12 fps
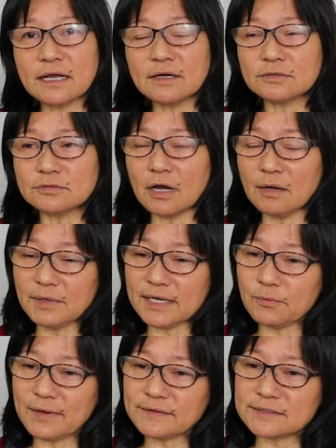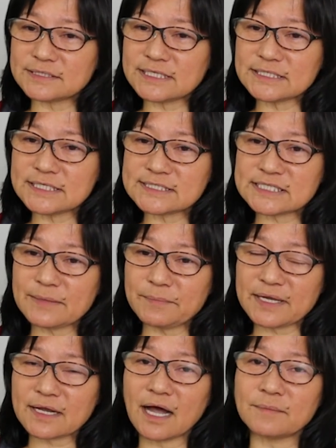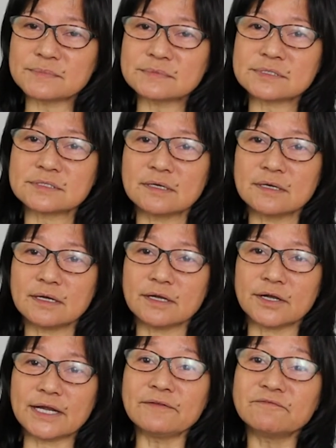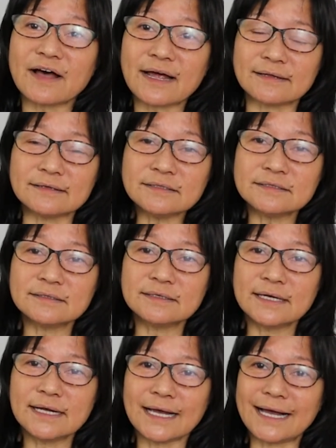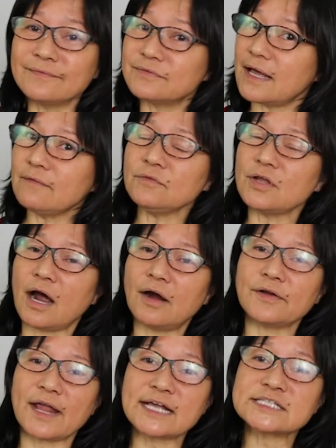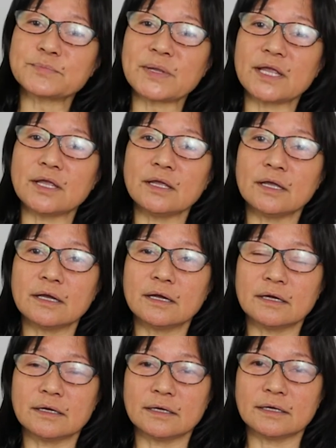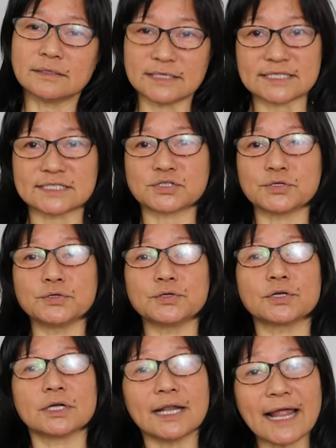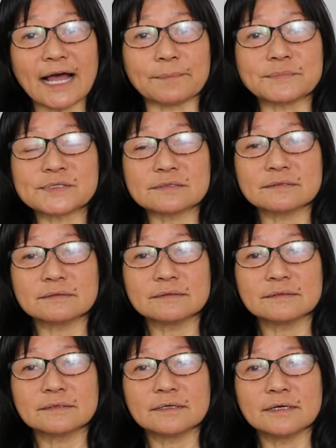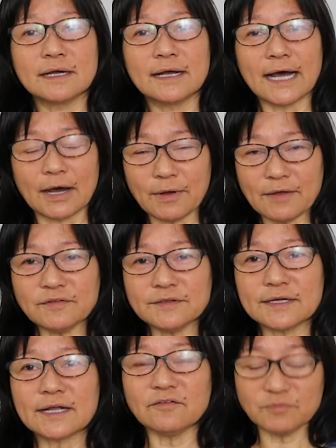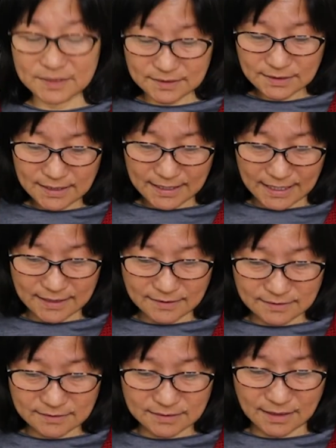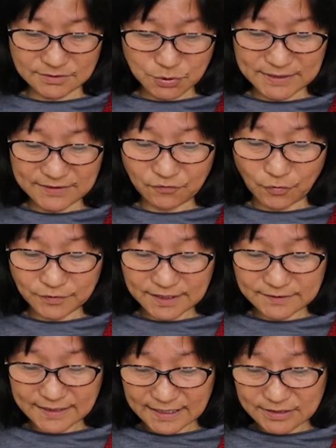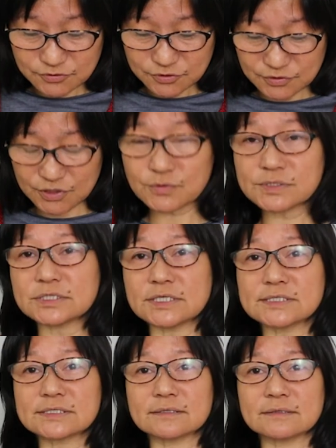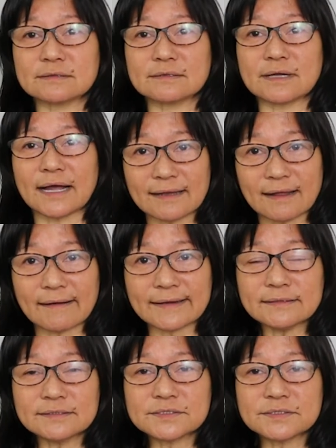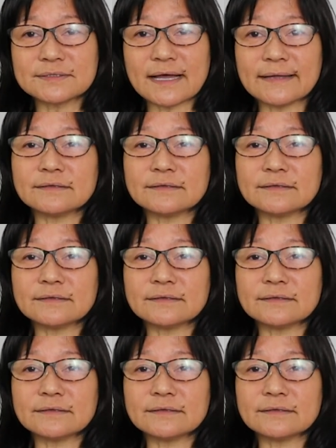normally when the DTC becomes invalid, and then the RDSP needs to collapse. However, the government in 2014, they introduced this guideline so that